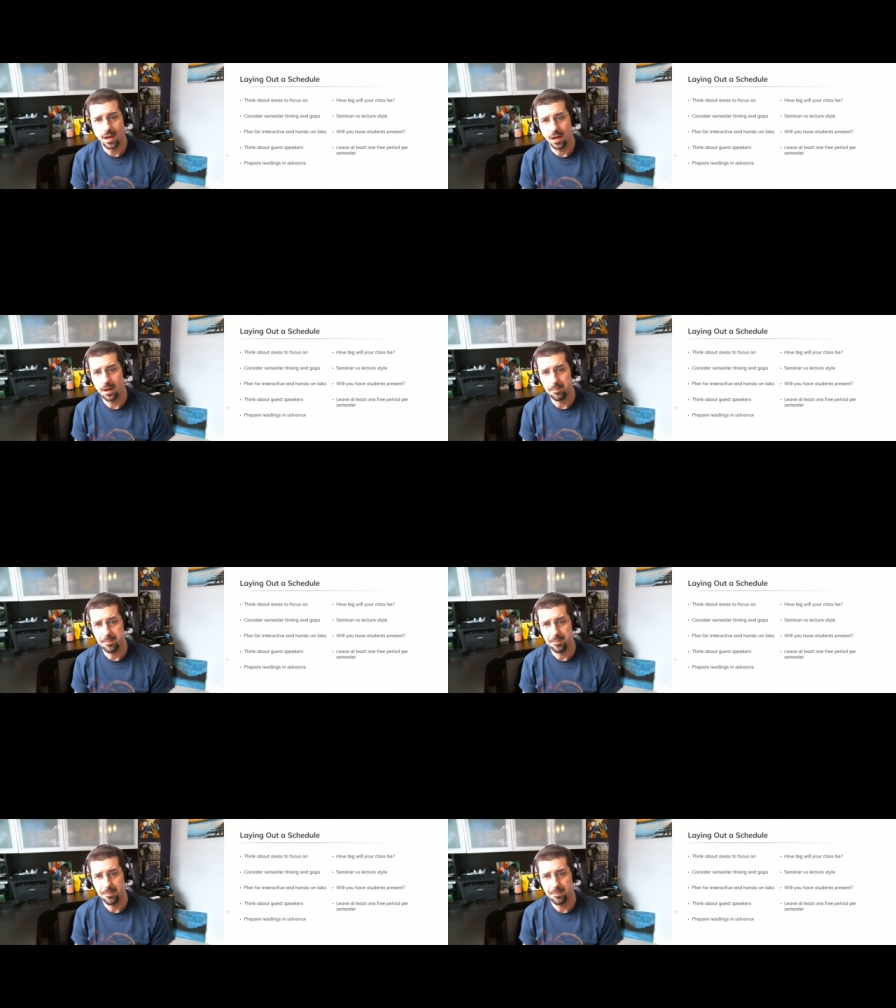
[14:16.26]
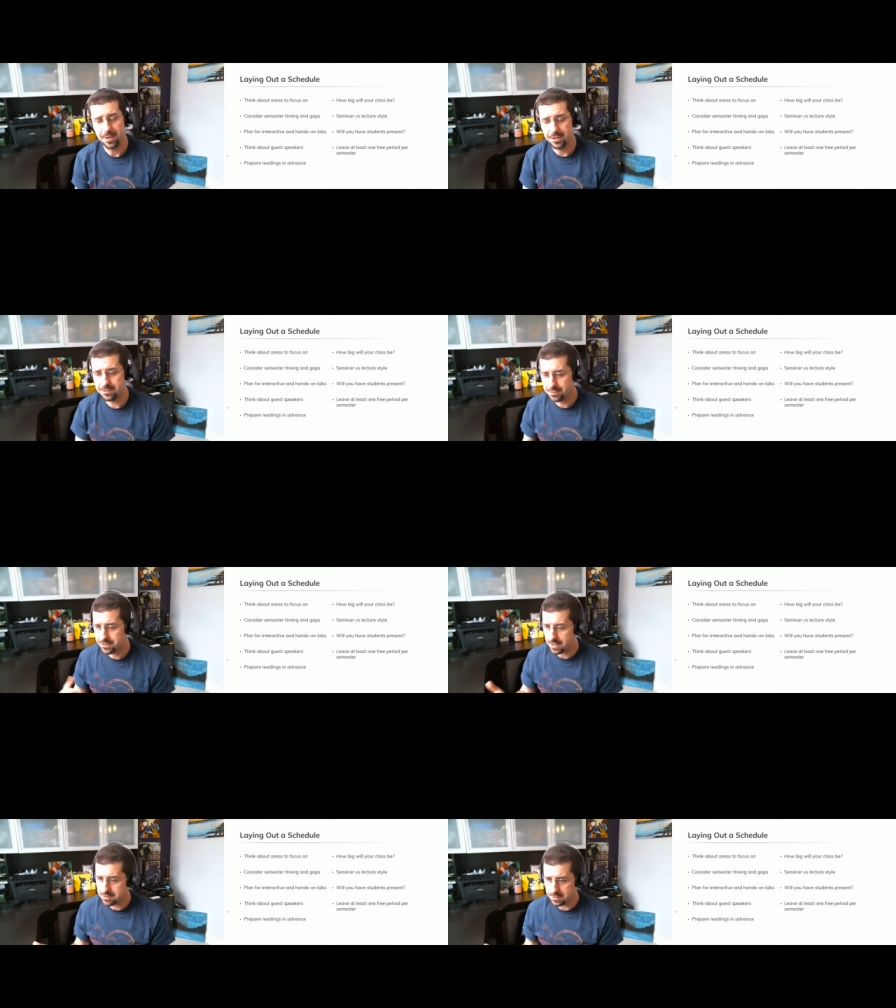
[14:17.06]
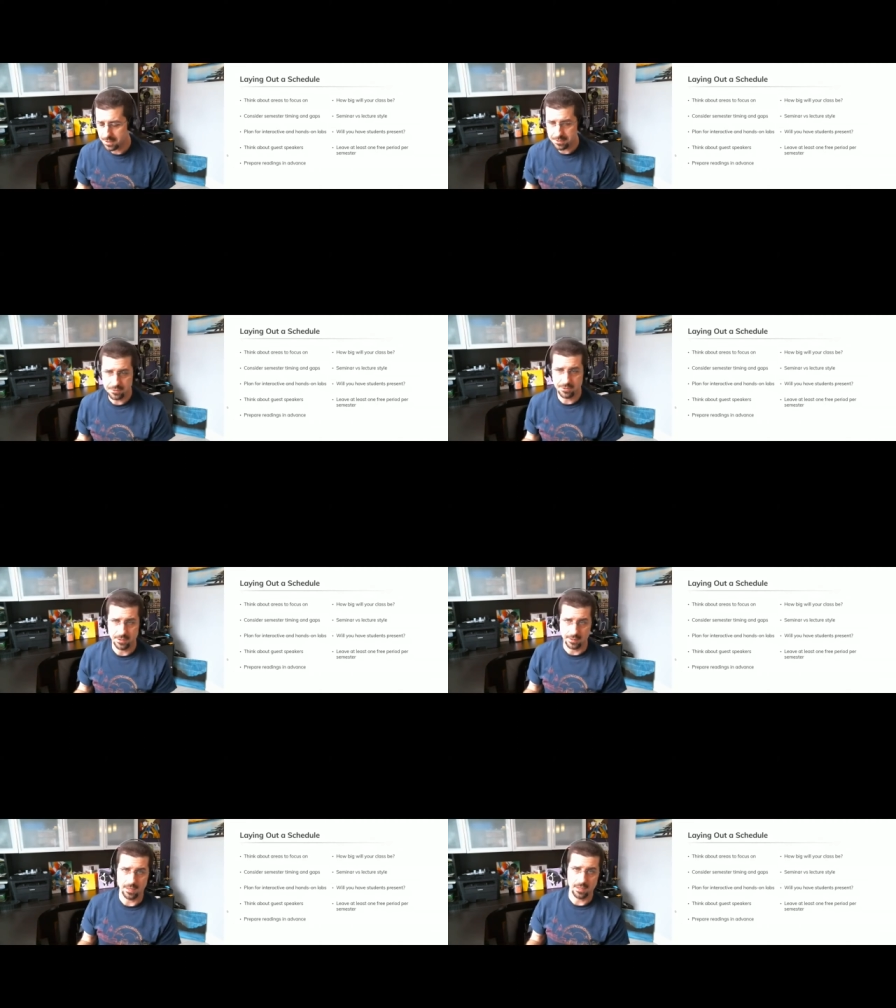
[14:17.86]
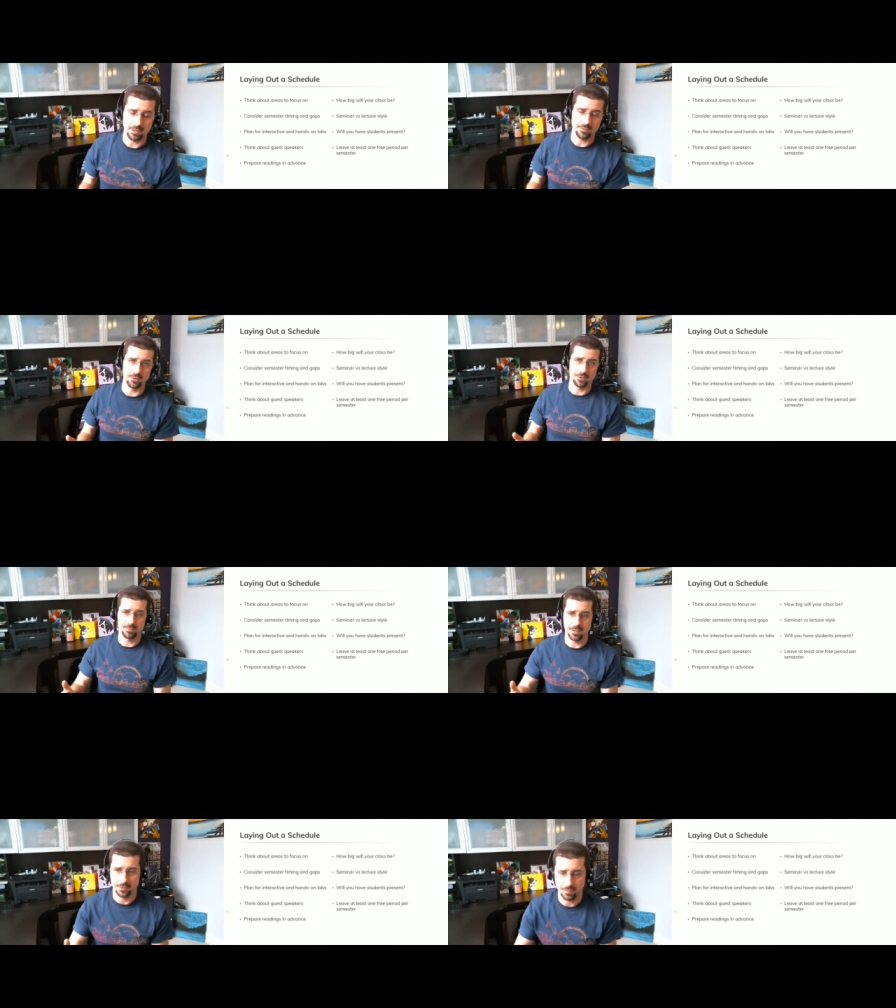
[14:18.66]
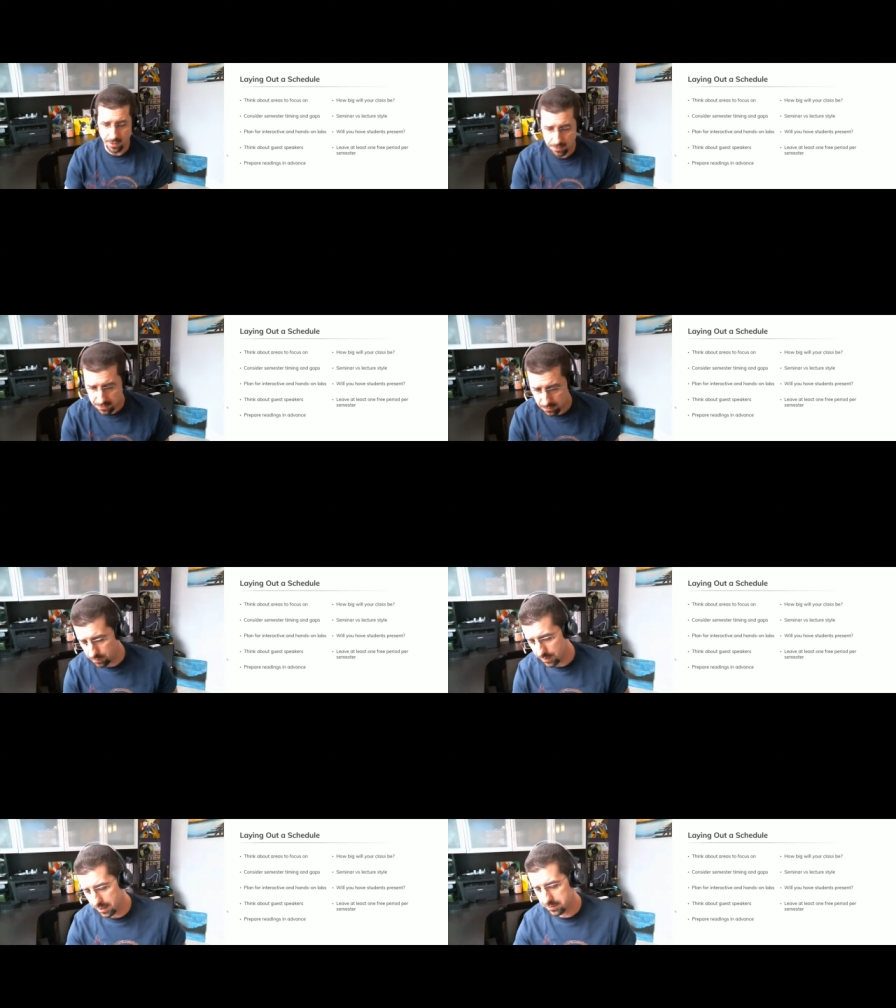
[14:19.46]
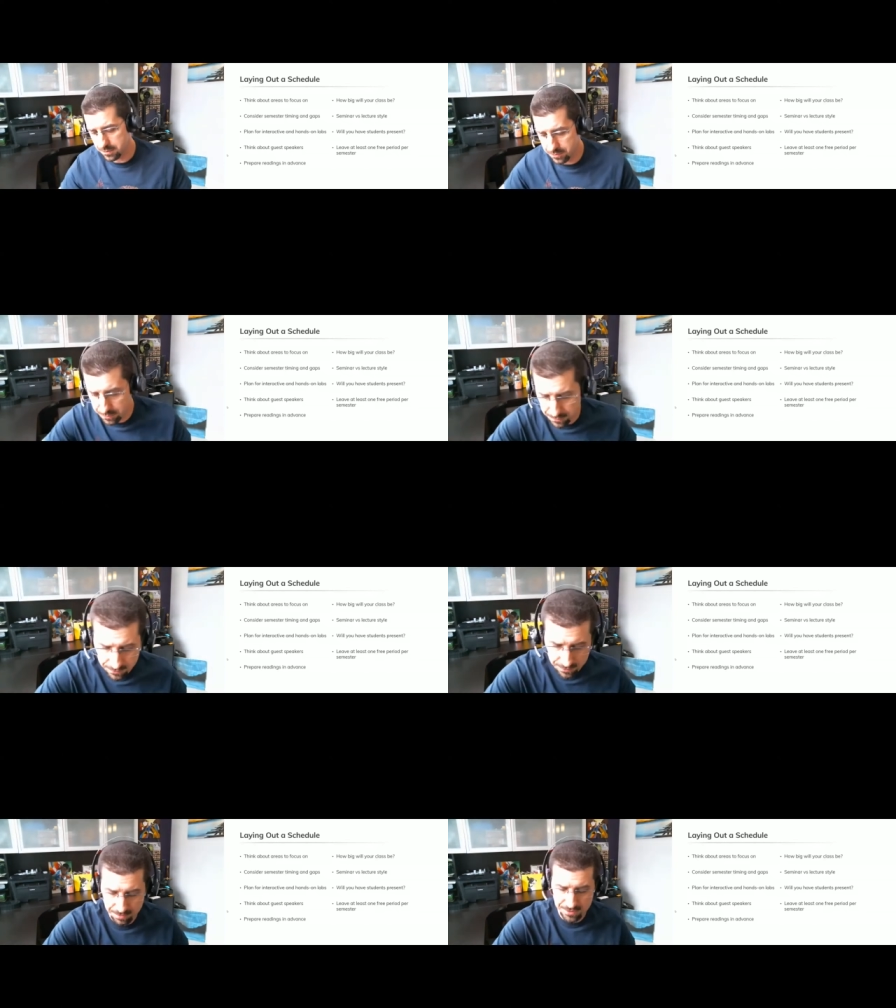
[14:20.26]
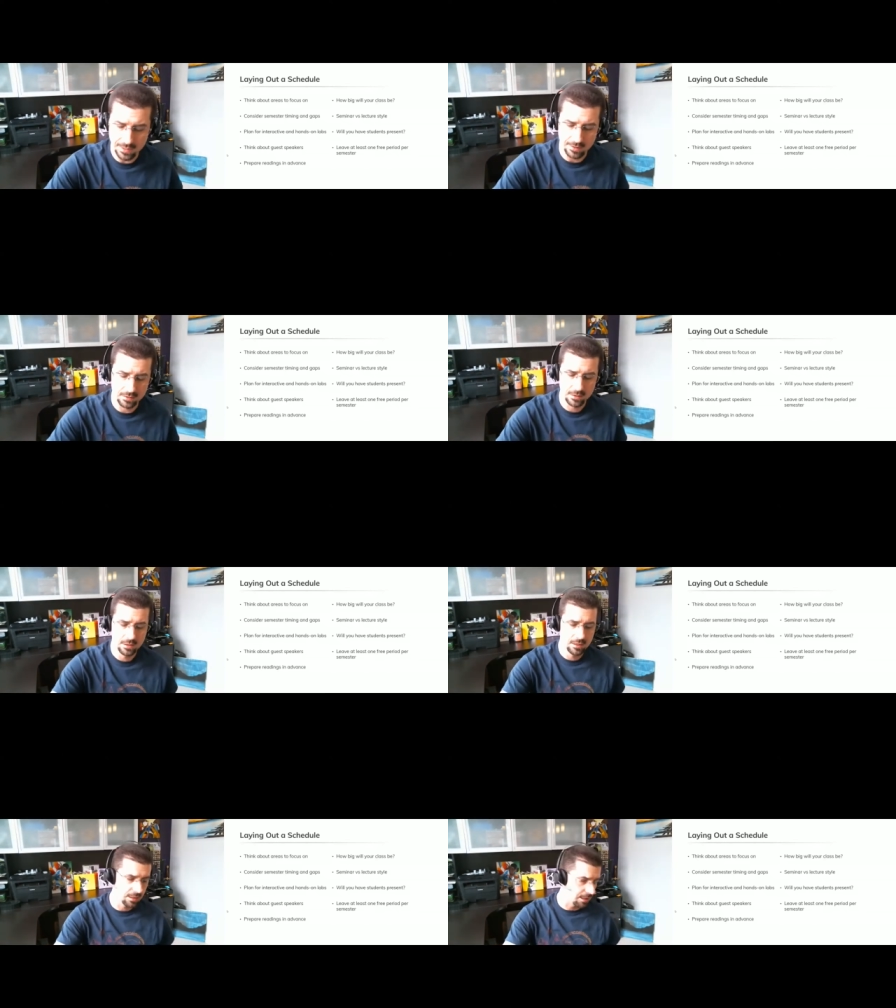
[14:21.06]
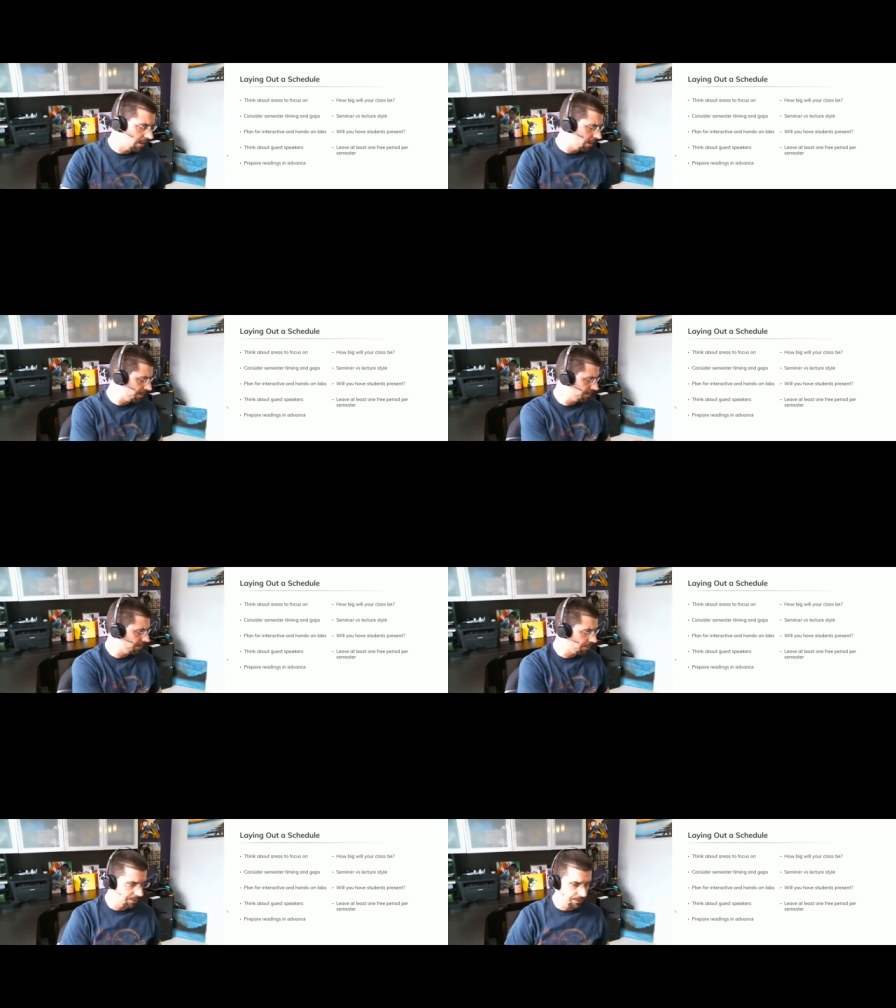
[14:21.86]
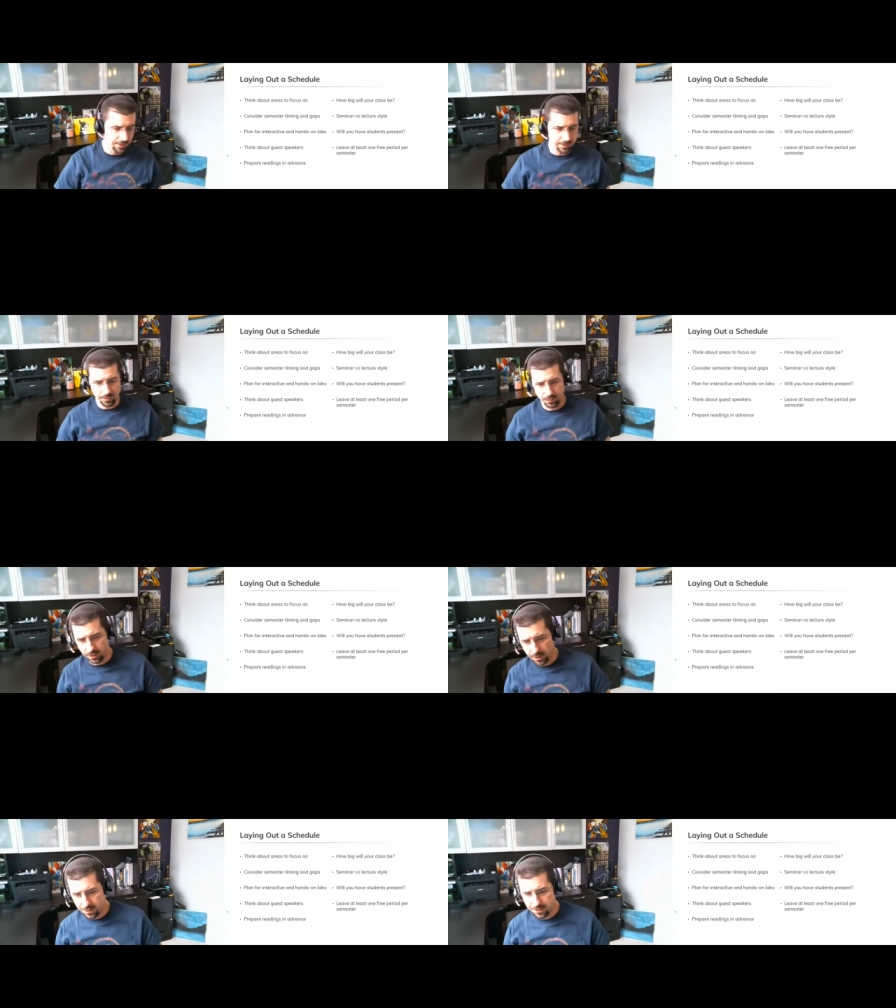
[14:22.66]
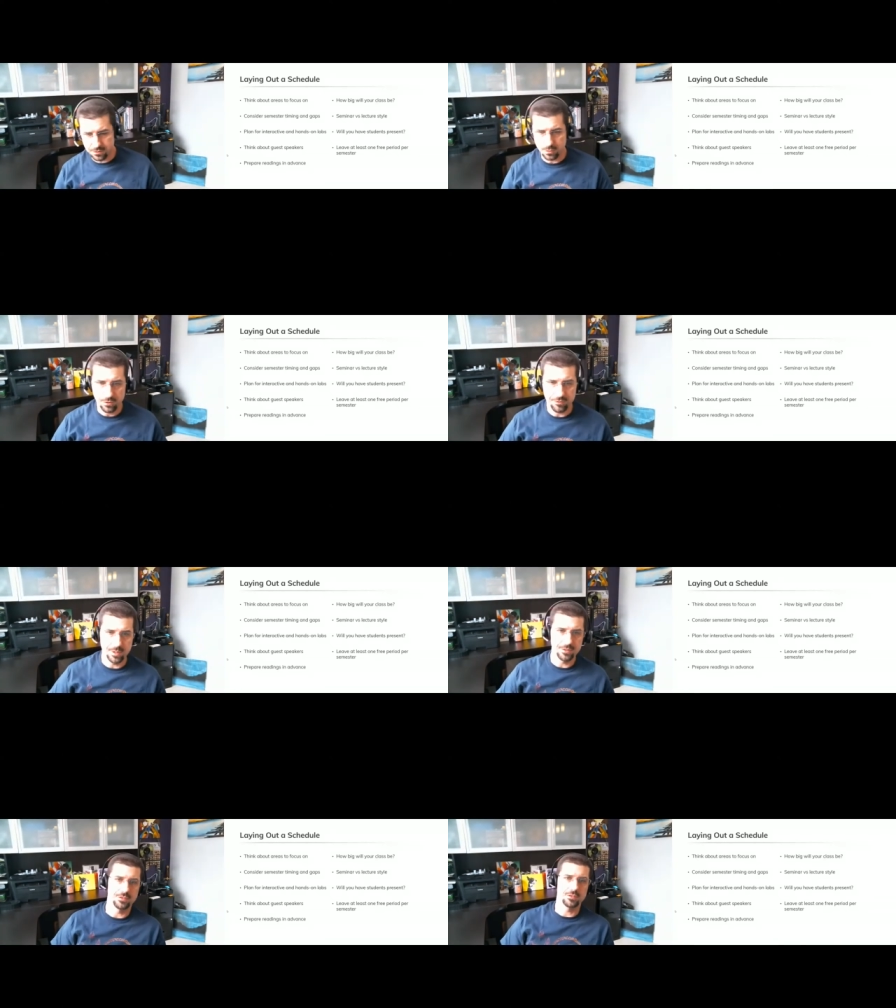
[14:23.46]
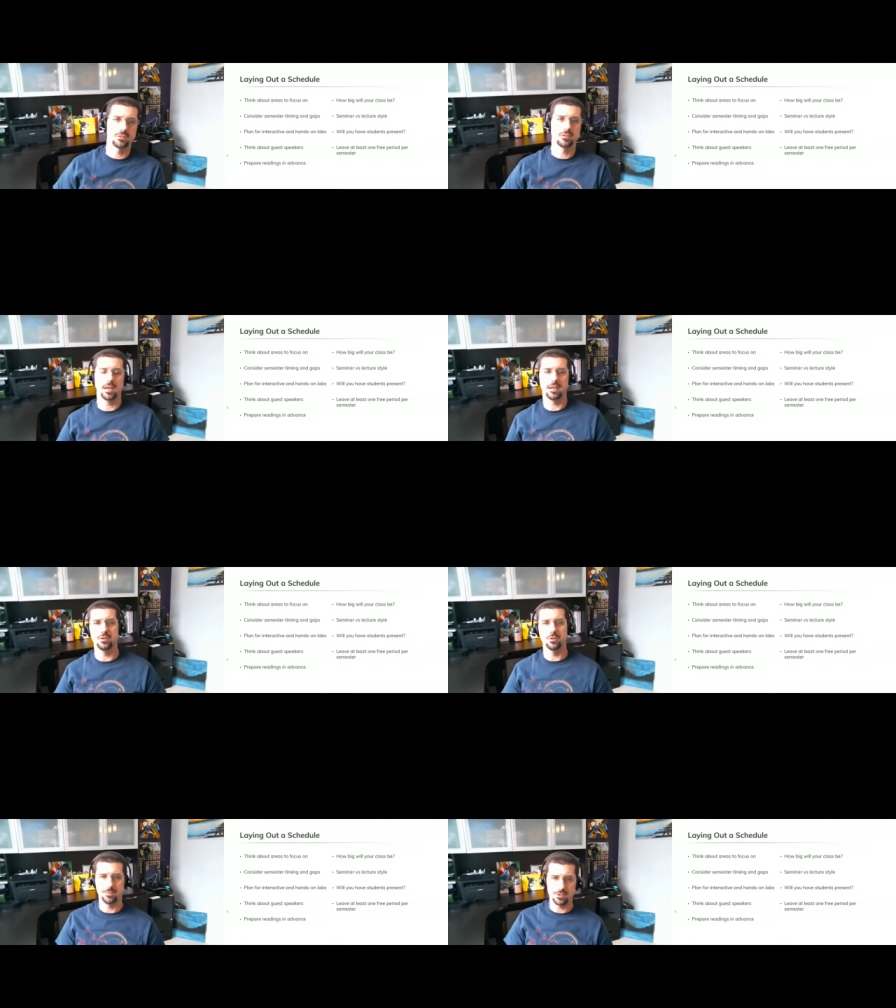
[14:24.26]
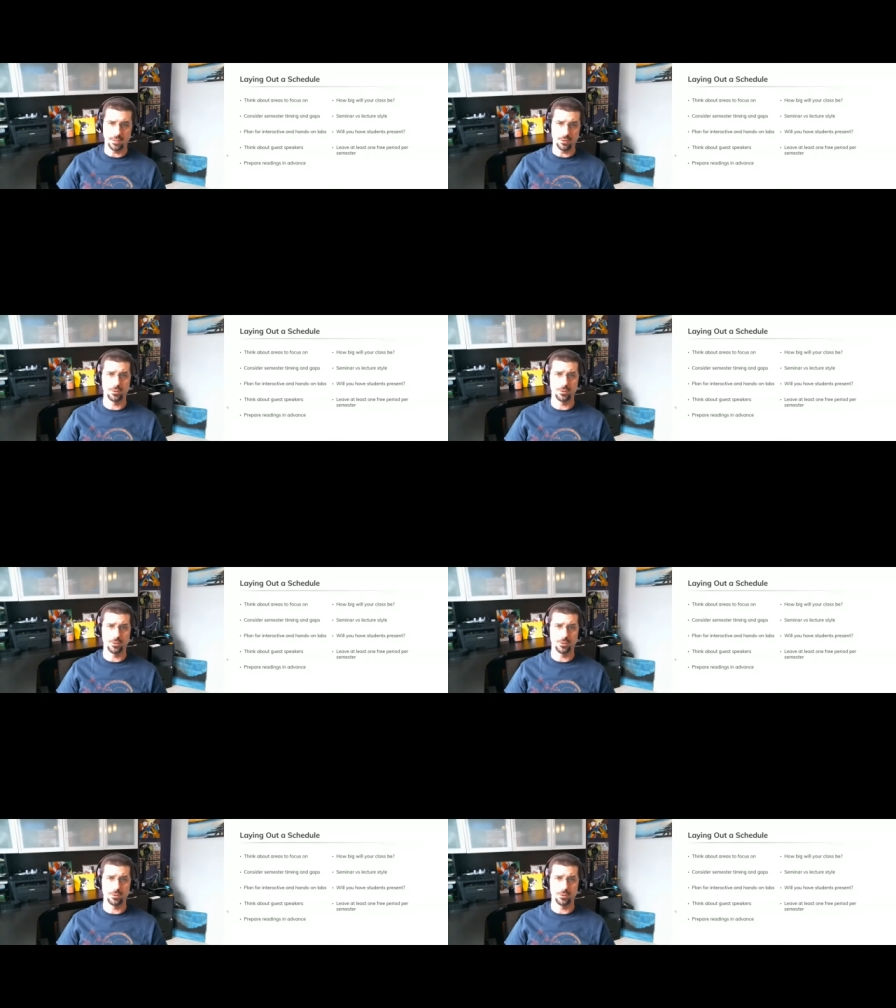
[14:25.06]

Um, but this was actually an interesting dynamic for us because we also asked the students to present uh, you know, we were we were in the School of Business at UM St.